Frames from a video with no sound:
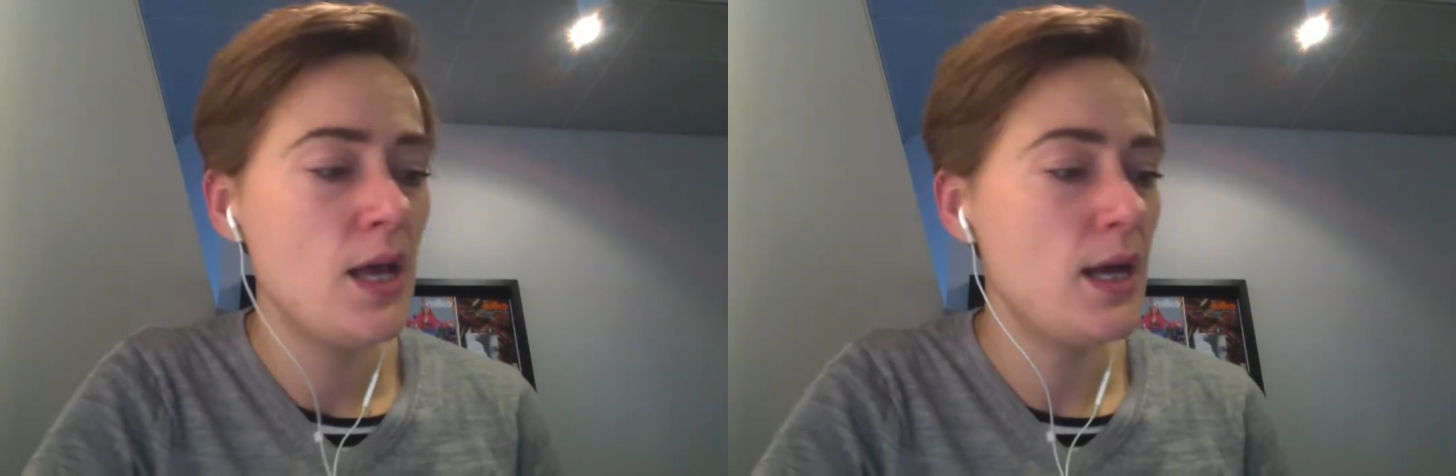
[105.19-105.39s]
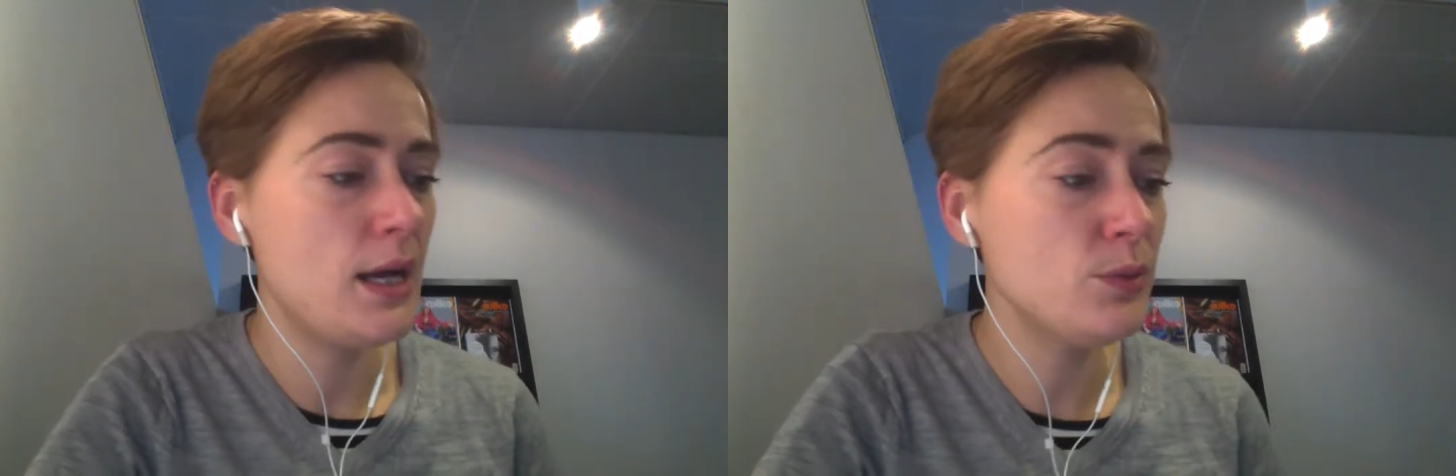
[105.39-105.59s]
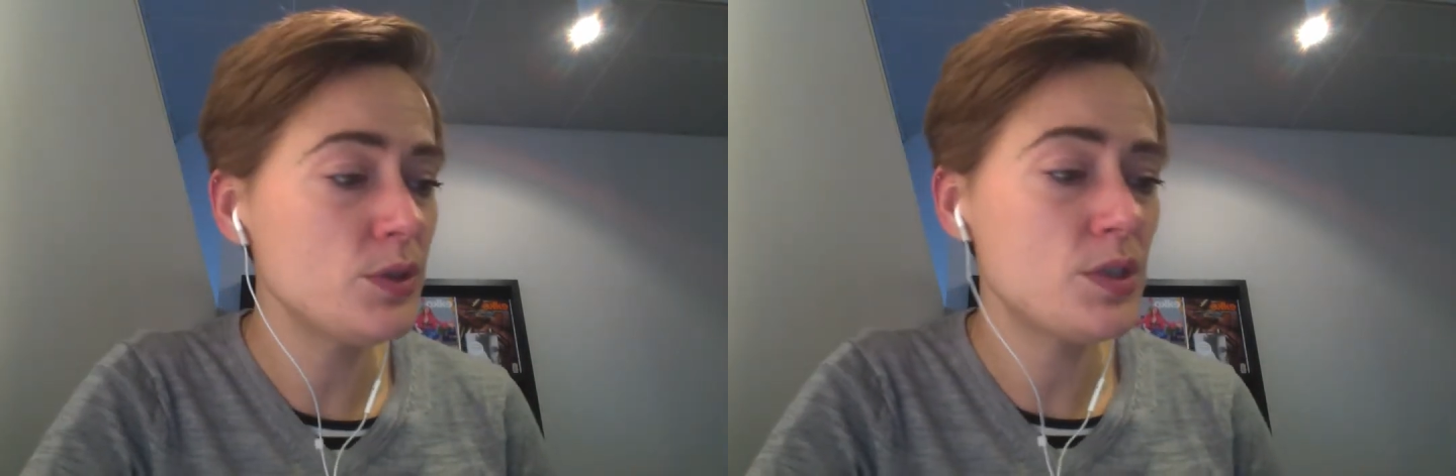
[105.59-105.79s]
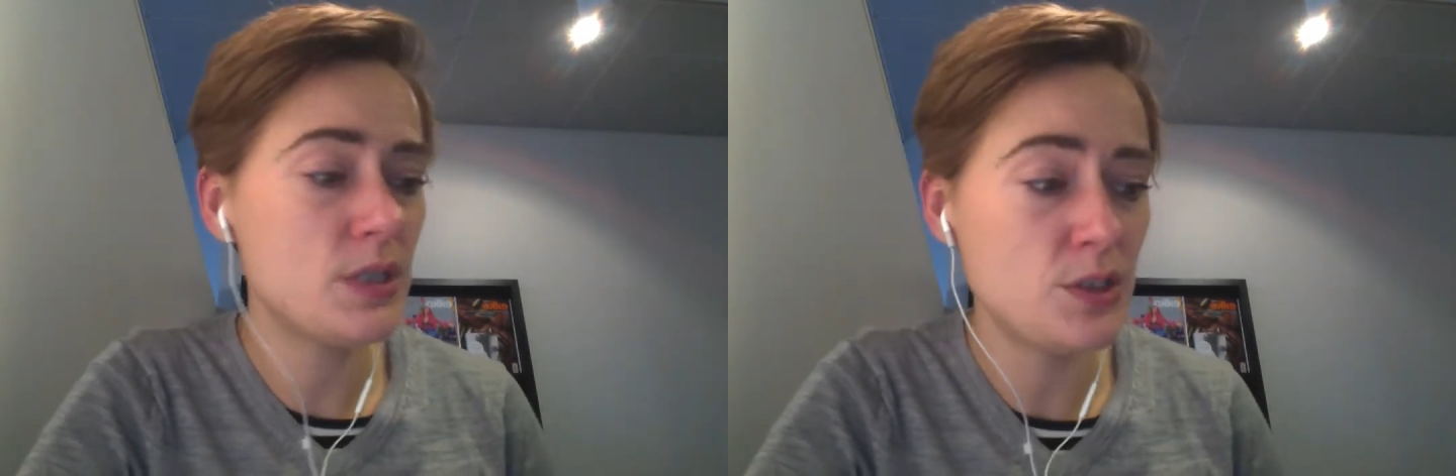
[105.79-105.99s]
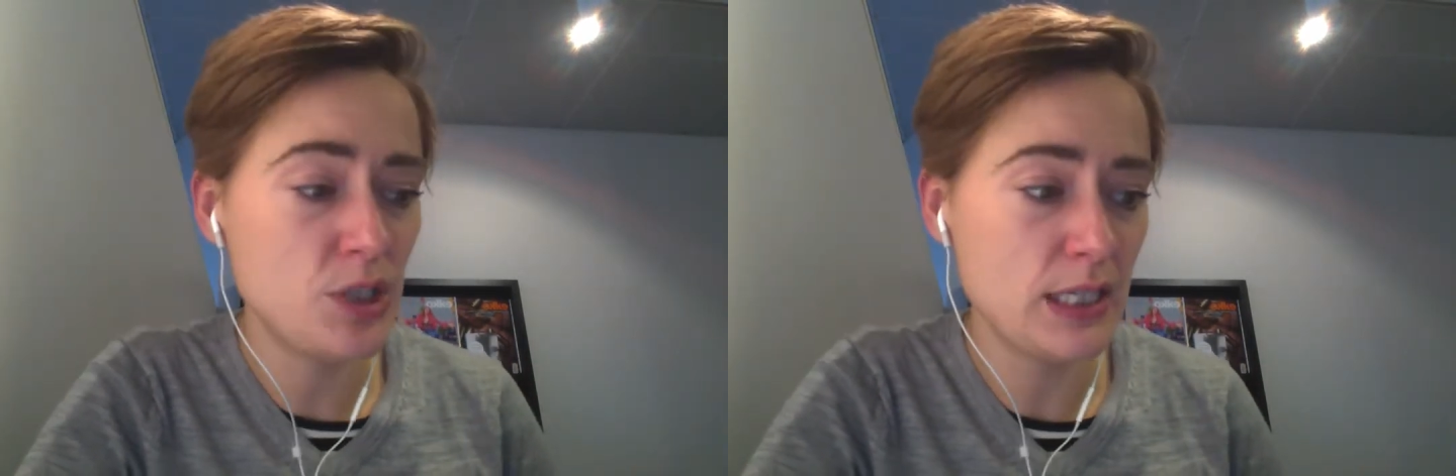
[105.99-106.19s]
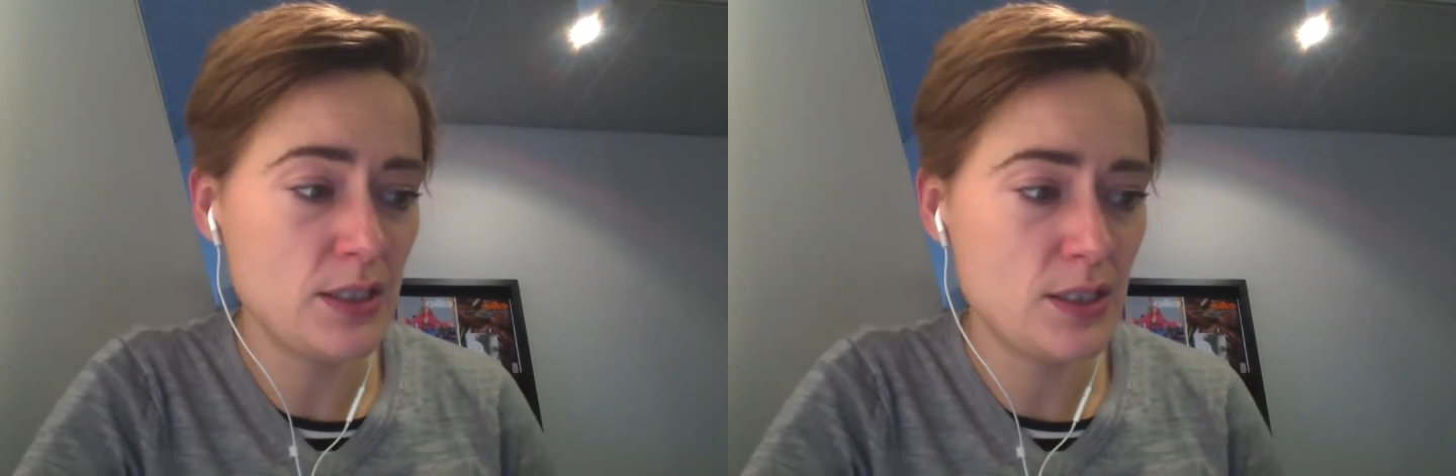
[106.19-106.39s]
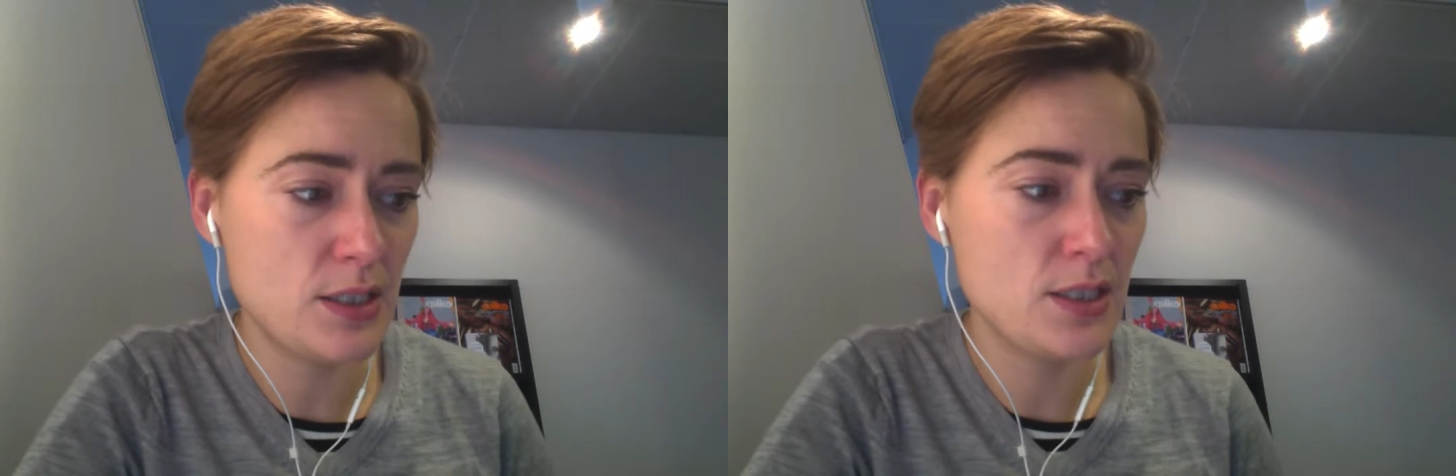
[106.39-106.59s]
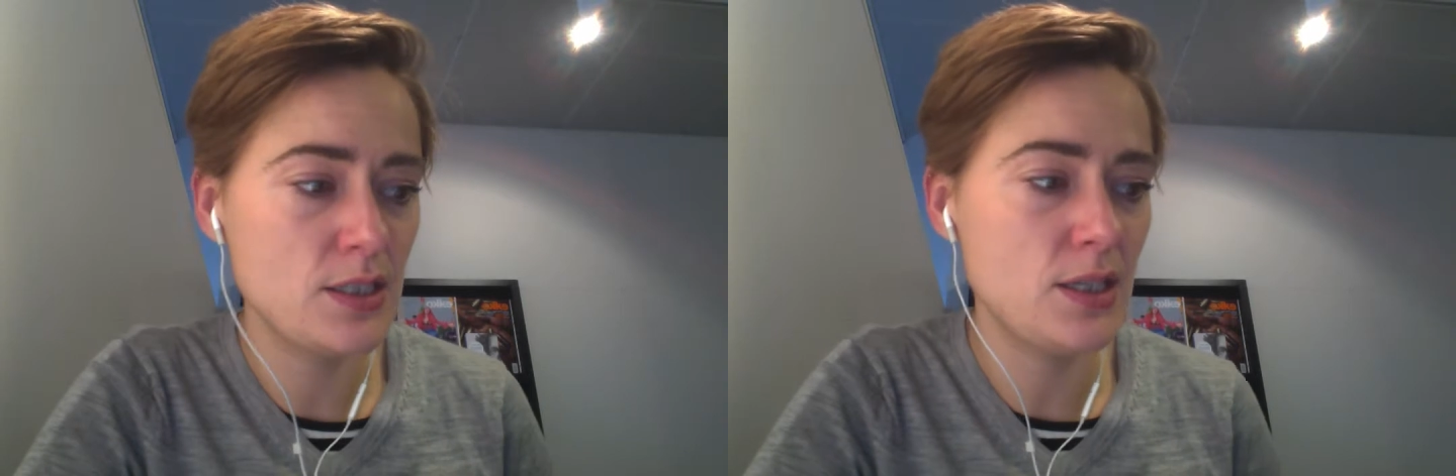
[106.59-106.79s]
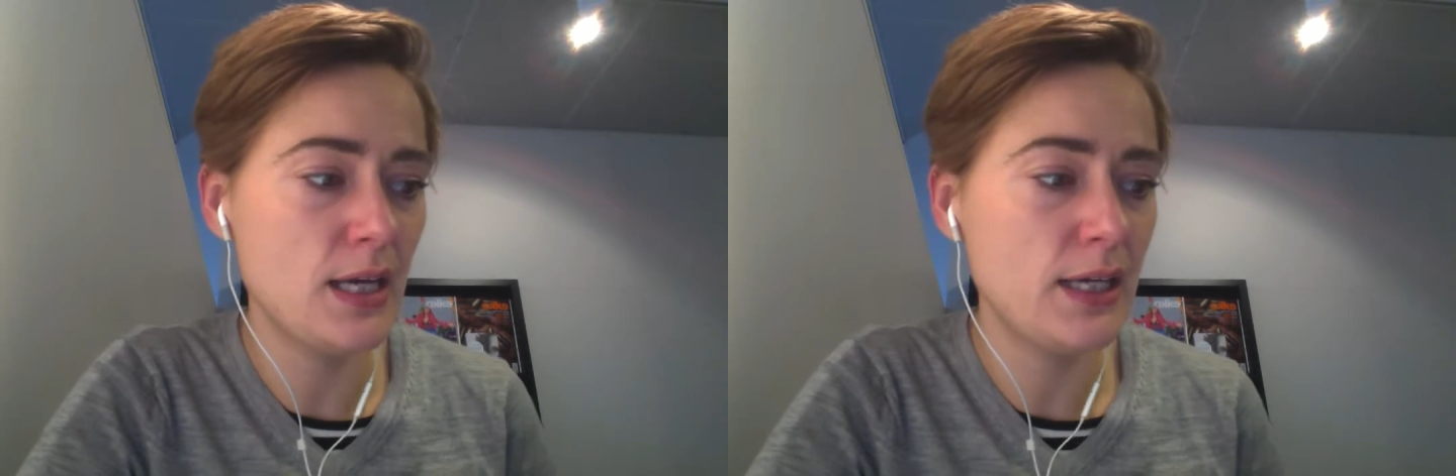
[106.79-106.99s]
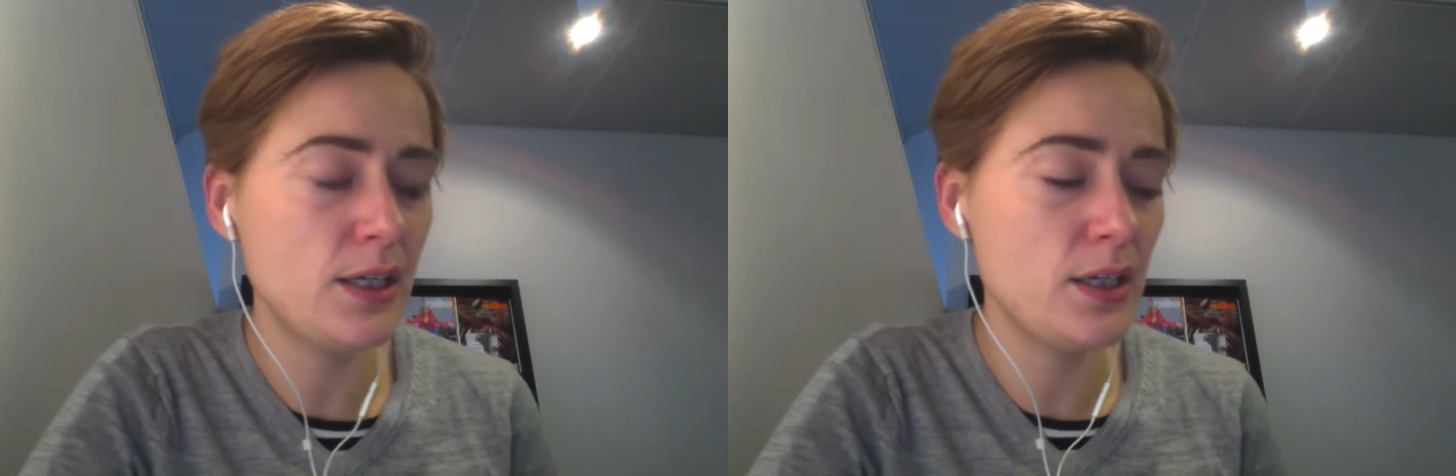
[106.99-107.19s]
I would suggest
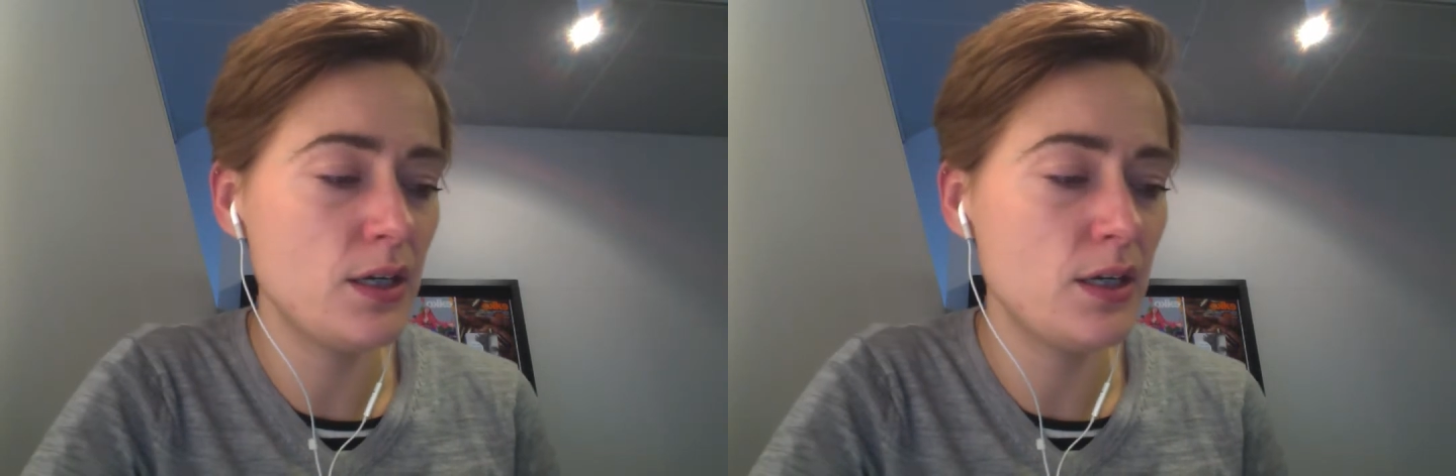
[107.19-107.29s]
that,